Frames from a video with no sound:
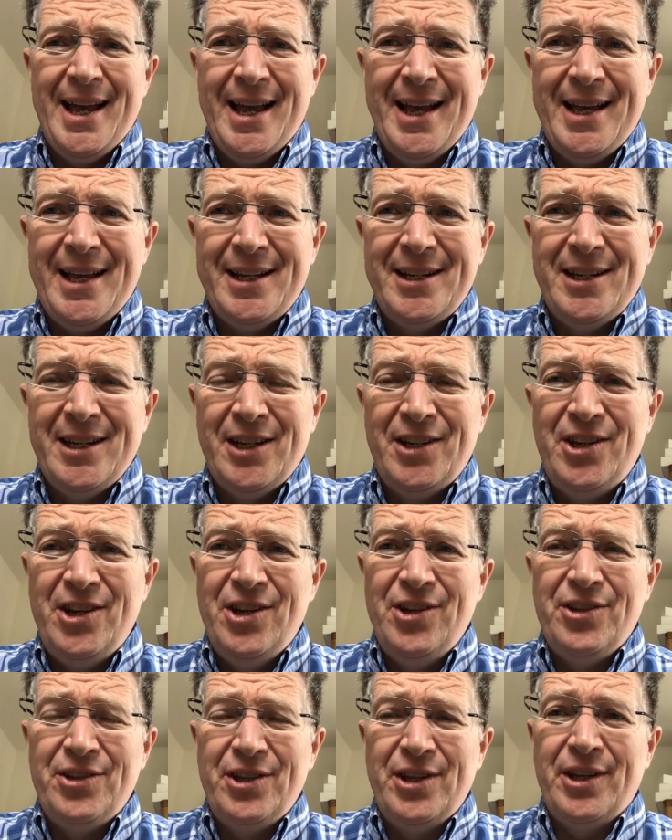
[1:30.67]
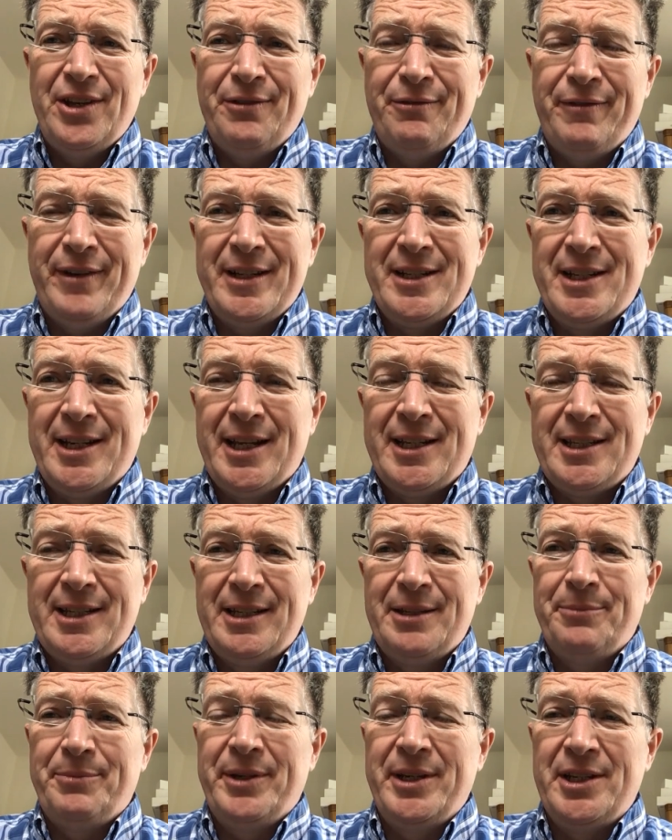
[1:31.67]
And another
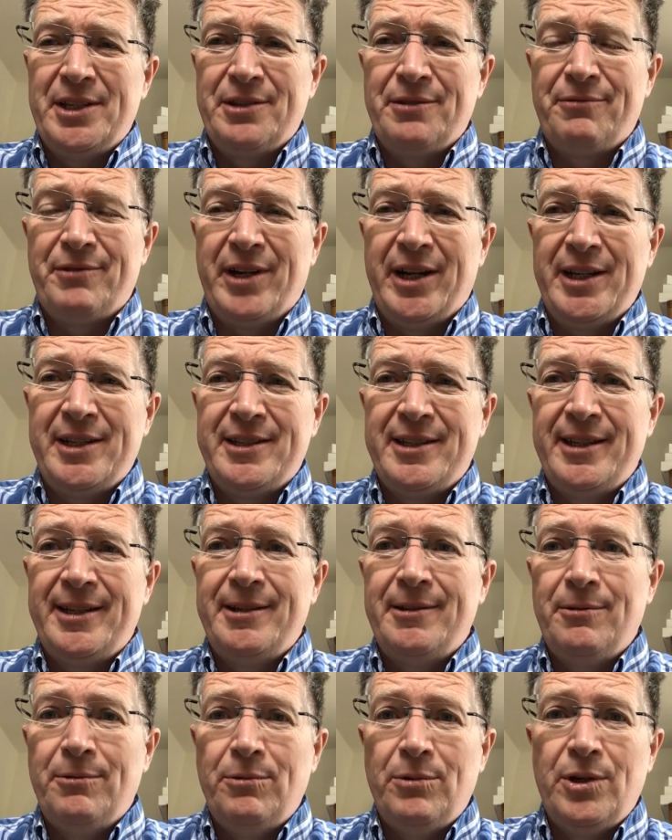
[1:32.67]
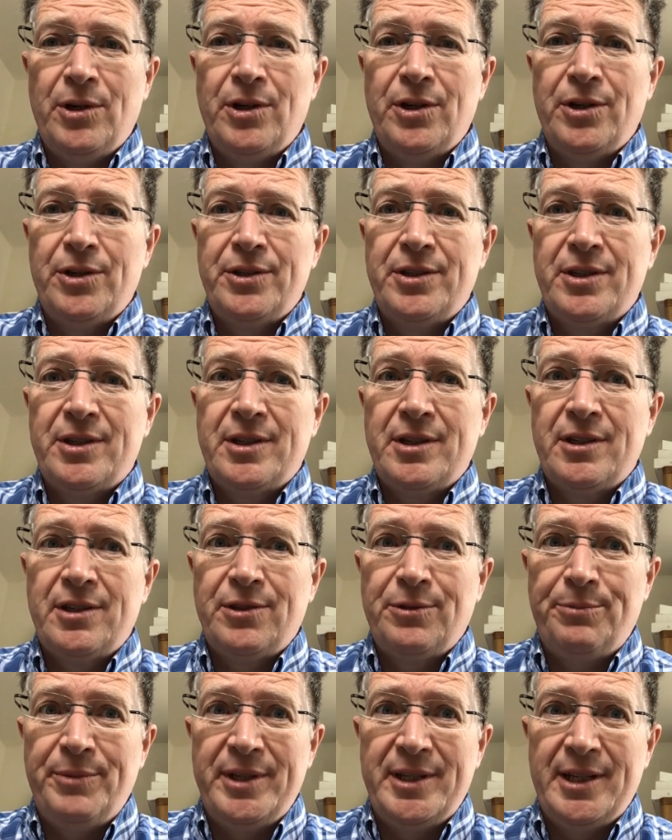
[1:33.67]
fantastic piece of writing was
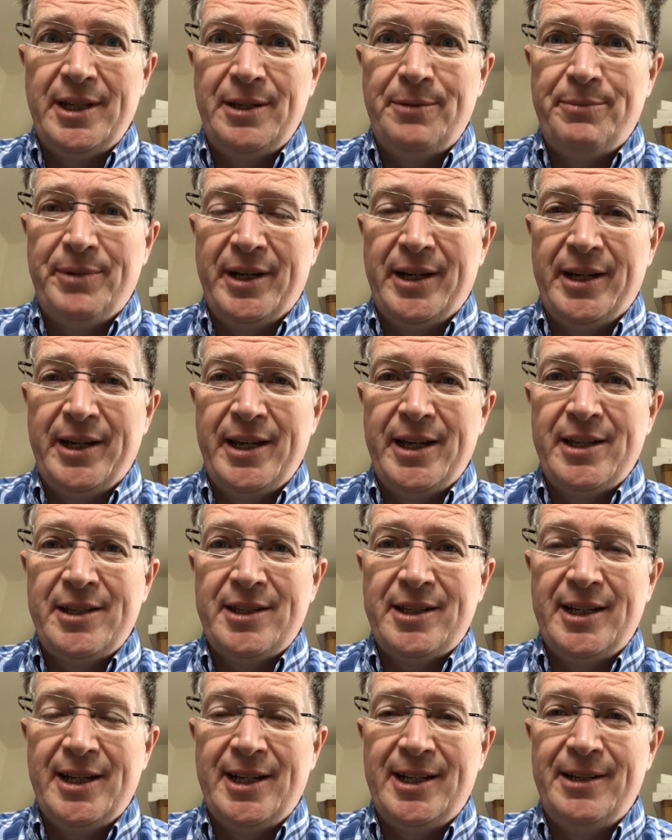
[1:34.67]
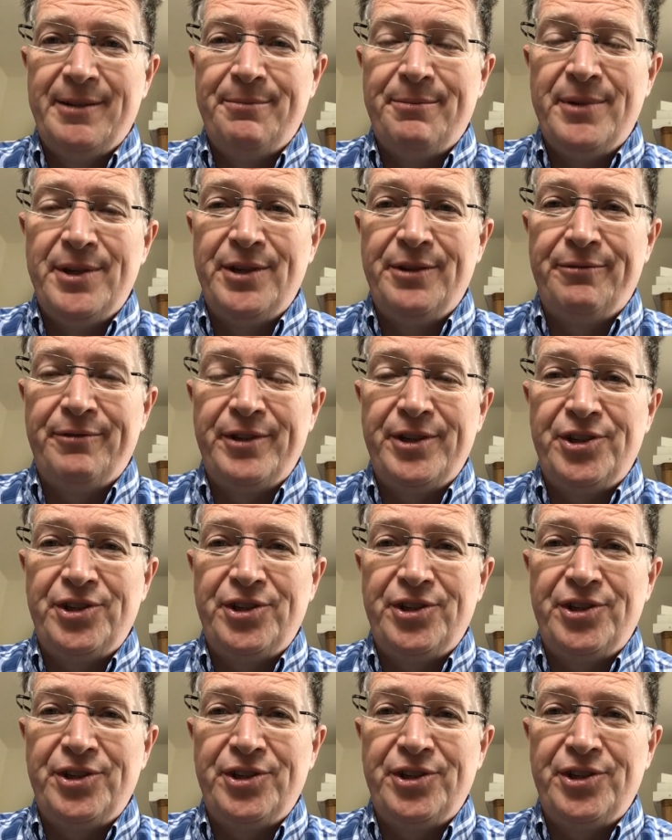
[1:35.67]
submitted by Scarlett Murphy.